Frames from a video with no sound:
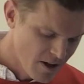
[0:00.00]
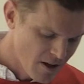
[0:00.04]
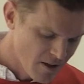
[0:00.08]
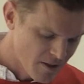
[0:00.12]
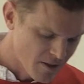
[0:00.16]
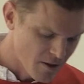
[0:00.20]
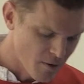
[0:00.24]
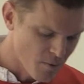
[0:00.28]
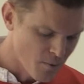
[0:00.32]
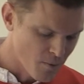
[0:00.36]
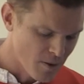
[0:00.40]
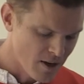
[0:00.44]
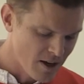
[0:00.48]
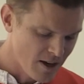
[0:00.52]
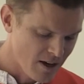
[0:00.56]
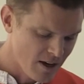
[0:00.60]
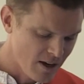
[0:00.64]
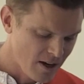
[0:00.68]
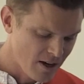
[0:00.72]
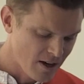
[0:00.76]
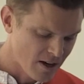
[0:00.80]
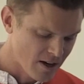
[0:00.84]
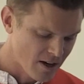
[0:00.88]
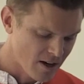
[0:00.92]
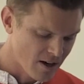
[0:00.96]
that we
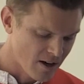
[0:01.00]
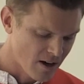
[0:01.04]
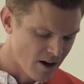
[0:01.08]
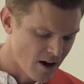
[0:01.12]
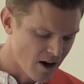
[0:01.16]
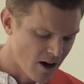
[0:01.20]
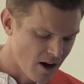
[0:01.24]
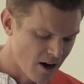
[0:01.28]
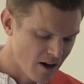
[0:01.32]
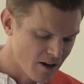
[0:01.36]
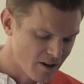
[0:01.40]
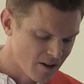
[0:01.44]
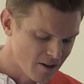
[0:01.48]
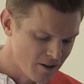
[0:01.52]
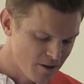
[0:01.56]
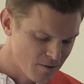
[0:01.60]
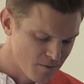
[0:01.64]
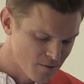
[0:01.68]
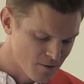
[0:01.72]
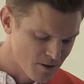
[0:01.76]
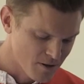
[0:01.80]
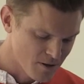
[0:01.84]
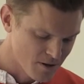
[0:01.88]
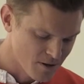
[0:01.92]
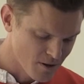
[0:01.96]
here highly
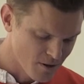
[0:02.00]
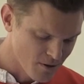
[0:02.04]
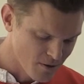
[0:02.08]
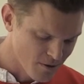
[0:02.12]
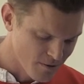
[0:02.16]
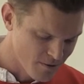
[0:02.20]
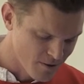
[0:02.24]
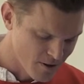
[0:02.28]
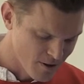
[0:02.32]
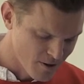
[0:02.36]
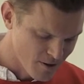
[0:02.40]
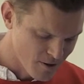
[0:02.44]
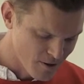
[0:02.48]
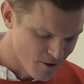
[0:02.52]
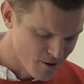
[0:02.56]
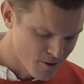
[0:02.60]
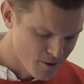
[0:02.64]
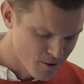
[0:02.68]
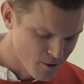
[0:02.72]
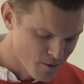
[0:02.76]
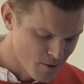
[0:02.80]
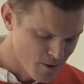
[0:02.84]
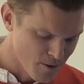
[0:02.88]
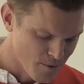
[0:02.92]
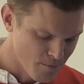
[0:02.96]
resolve that those
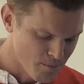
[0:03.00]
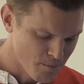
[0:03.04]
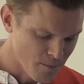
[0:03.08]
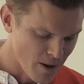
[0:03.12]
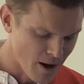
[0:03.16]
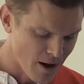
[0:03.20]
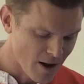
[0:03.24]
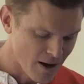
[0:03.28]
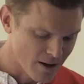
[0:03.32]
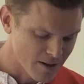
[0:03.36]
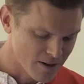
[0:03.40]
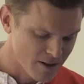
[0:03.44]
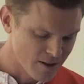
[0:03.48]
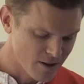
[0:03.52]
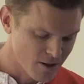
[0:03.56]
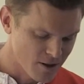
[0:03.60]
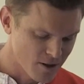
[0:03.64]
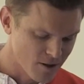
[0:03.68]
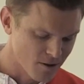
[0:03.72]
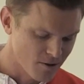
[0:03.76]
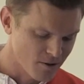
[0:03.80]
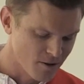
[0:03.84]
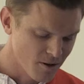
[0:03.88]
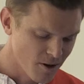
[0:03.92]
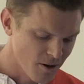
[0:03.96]
who have passed
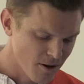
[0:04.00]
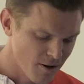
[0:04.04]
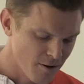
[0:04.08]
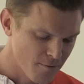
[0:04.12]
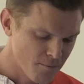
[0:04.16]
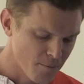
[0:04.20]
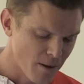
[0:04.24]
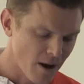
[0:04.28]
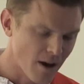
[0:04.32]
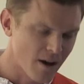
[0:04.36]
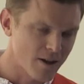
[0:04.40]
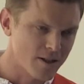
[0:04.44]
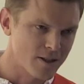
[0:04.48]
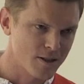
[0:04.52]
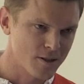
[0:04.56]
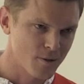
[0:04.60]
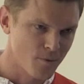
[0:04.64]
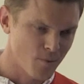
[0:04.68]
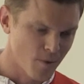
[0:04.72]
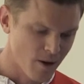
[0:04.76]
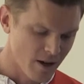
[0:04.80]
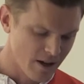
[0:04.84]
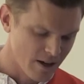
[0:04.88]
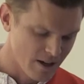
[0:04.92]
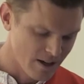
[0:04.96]
shall not have passed
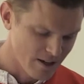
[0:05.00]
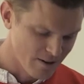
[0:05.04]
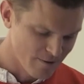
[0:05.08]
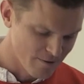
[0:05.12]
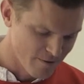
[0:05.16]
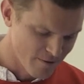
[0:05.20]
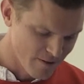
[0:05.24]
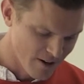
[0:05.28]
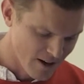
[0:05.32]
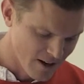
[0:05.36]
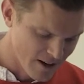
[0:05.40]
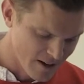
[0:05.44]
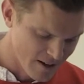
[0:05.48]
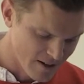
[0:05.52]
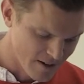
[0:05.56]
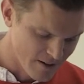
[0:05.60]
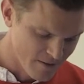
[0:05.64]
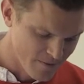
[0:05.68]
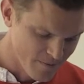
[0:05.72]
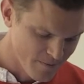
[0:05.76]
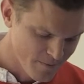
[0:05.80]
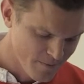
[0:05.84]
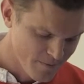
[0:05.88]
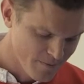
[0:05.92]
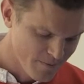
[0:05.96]
away in vain,
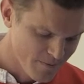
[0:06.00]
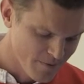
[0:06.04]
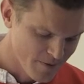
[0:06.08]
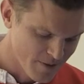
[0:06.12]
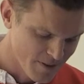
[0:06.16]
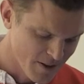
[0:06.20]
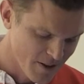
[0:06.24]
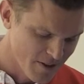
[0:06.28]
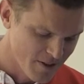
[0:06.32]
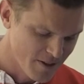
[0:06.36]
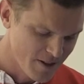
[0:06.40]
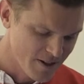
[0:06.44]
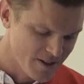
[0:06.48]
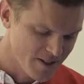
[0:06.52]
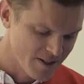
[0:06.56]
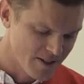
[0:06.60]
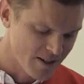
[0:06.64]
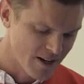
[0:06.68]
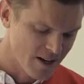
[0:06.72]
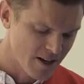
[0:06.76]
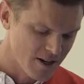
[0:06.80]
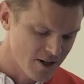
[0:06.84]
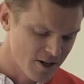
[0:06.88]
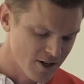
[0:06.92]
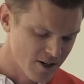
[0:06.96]
that this
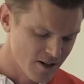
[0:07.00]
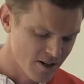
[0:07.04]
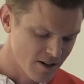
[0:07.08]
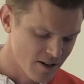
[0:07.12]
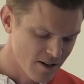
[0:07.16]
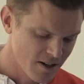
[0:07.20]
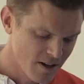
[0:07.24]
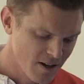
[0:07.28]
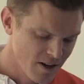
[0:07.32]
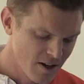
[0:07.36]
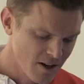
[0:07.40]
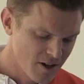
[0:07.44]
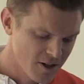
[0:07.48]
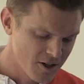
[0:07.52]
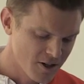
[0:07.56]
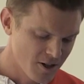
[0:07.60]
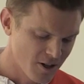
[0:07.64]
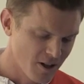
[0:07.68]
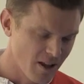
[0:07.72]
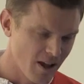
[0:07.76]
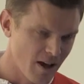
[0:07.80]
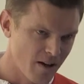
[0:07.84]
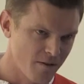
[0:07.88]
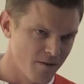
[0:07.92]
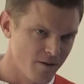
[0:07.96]
nation
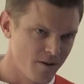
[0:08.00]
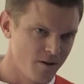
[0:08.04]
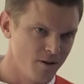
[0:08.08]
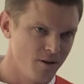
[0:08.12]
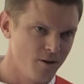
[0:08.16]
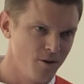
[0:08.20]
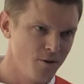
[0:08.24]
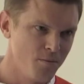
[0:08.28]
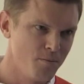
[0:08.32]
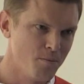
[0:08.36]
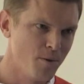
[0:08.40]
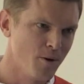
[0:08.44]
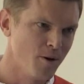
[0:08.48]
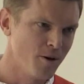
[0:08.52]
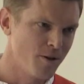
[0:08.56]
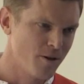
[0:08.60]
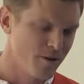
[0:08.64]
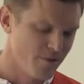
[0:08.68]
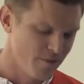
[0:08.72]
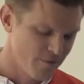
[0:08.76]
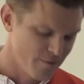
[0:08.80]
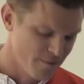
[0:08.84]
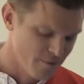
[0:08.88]
shall have a new birth of